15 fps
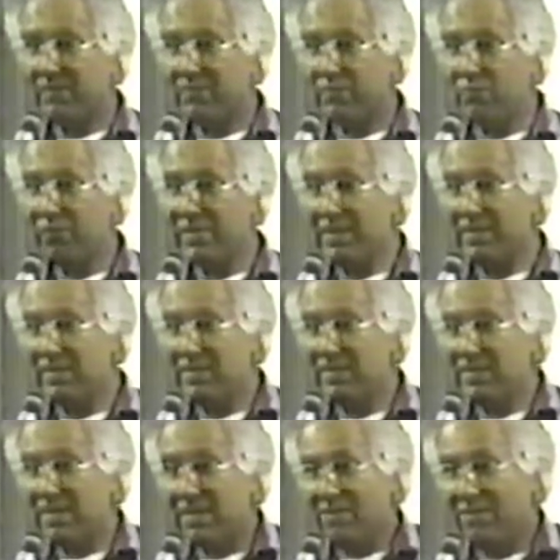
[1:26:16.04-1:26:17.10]
so we can
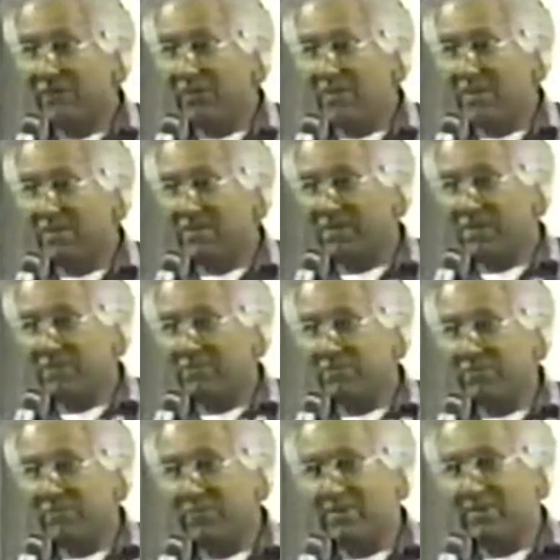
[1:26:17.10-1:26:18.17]
see how the false
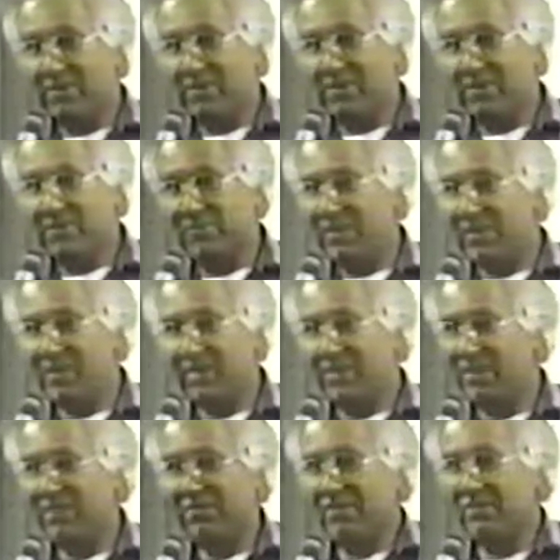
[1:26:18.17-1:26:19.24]
gospel works. I'm not going to
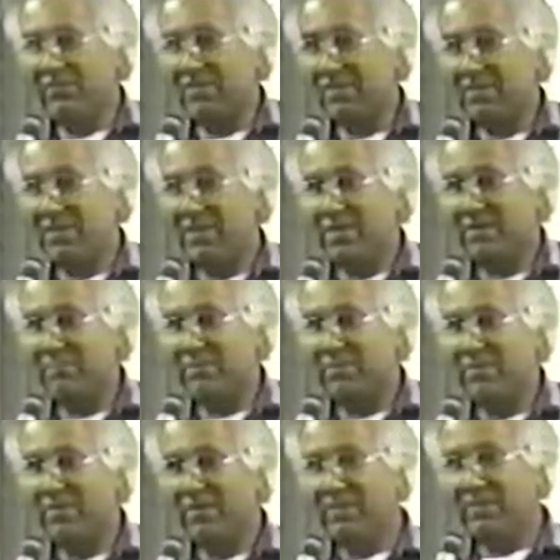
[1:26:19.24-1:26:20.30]
tell you the false
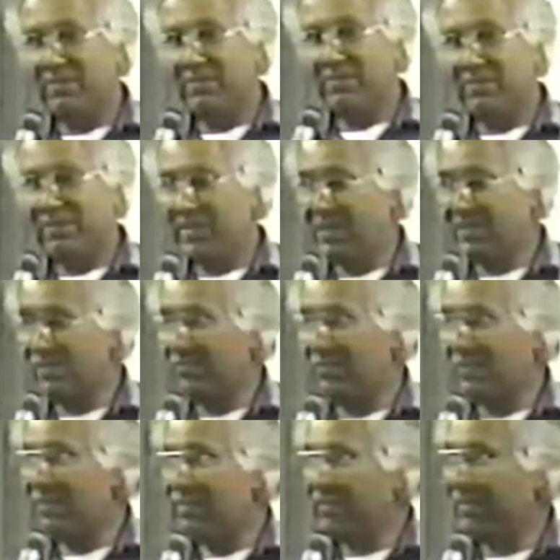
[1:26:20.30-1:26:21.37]
gospel. Take too
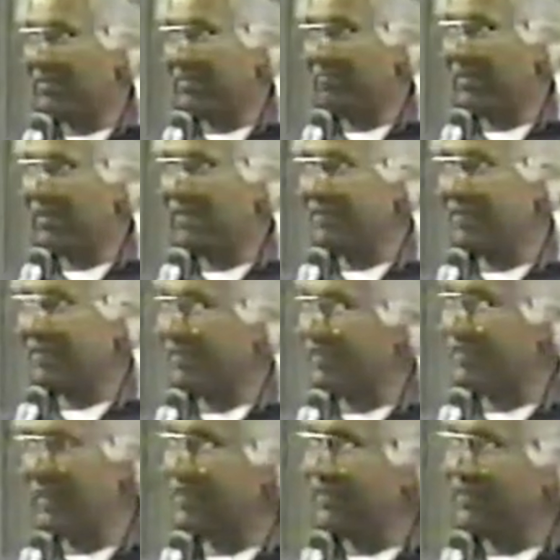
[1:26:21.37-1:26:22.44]
long to explain all
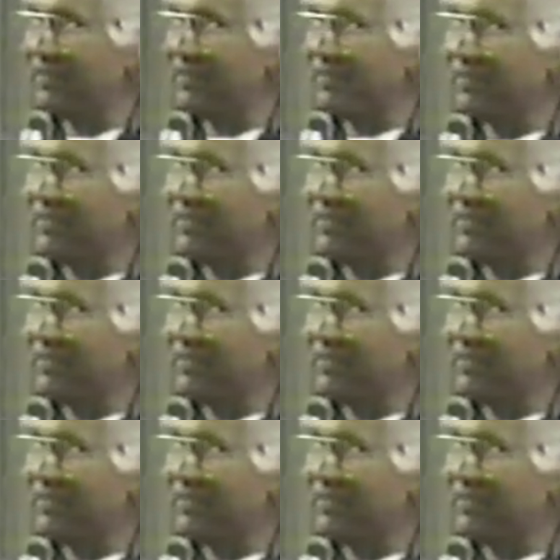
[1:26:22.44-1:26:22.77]
that stuff.